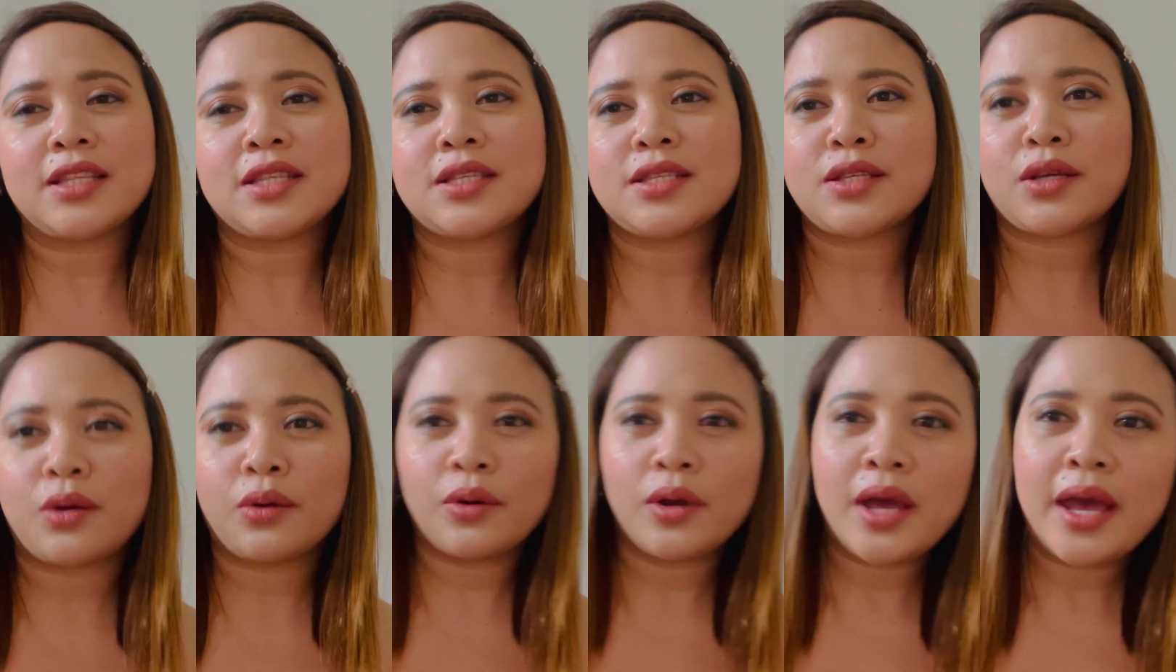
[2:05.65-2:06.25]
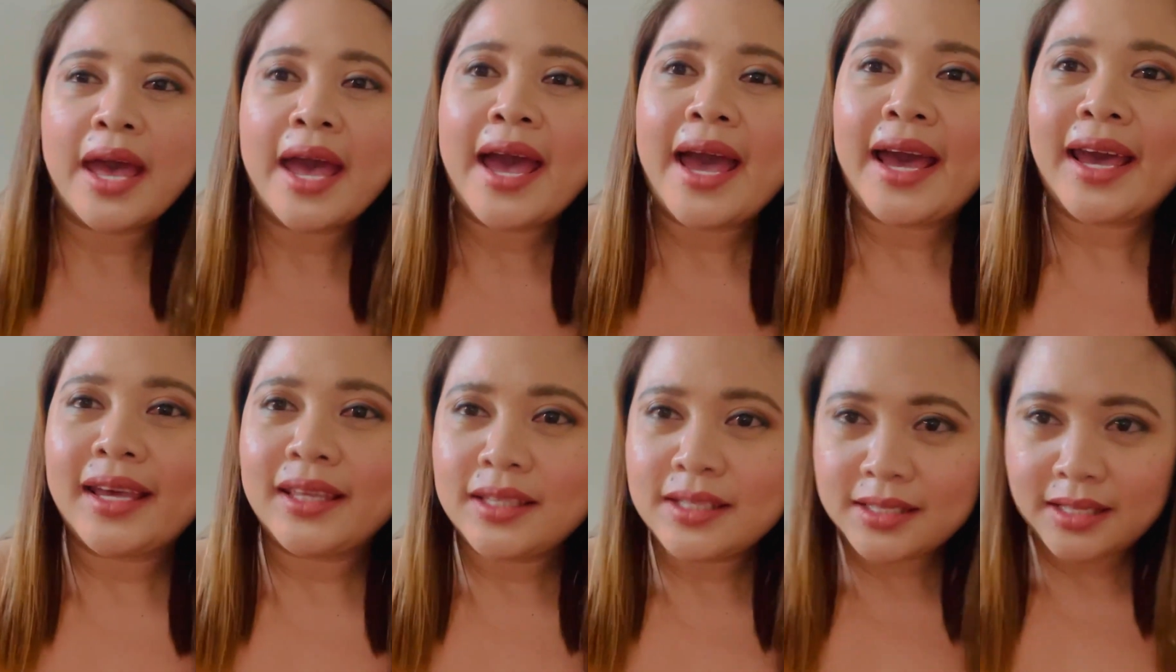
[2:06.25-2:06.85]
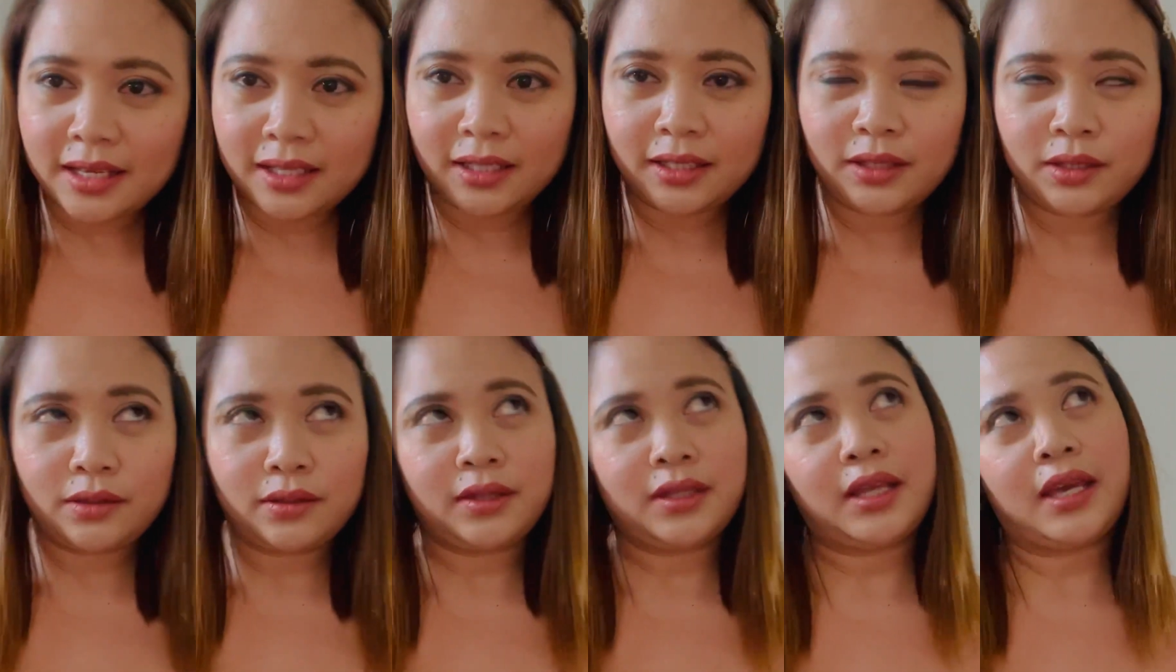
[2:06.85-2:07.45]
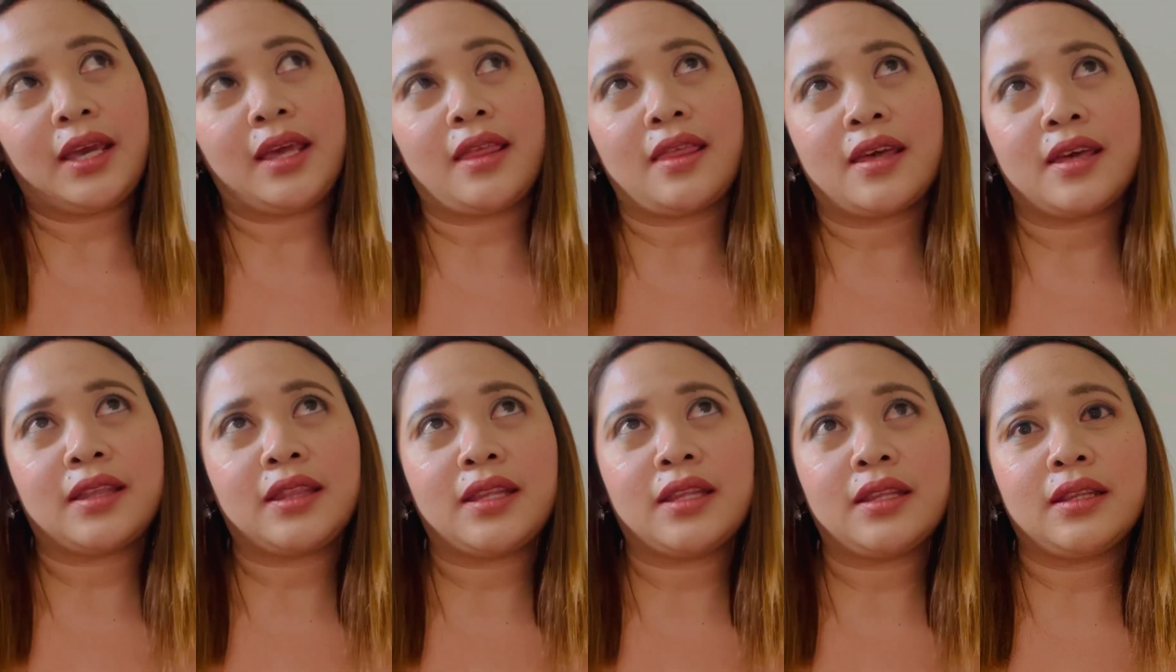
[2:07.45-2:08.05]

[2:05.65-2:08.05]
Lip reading: So I decided today that